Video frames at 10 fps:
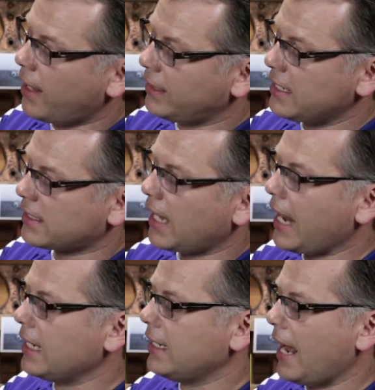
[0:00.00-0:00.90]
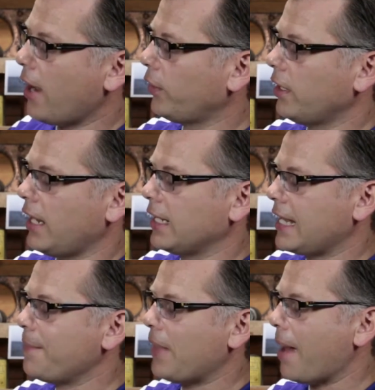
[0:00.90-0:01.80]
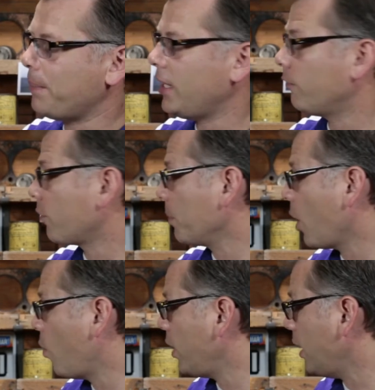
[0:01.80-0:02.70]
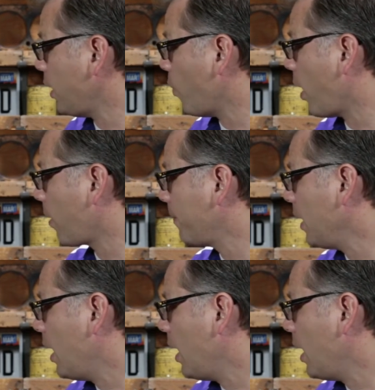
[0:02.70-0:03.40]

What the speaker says: These tighten down and keep that pin from going anywhere.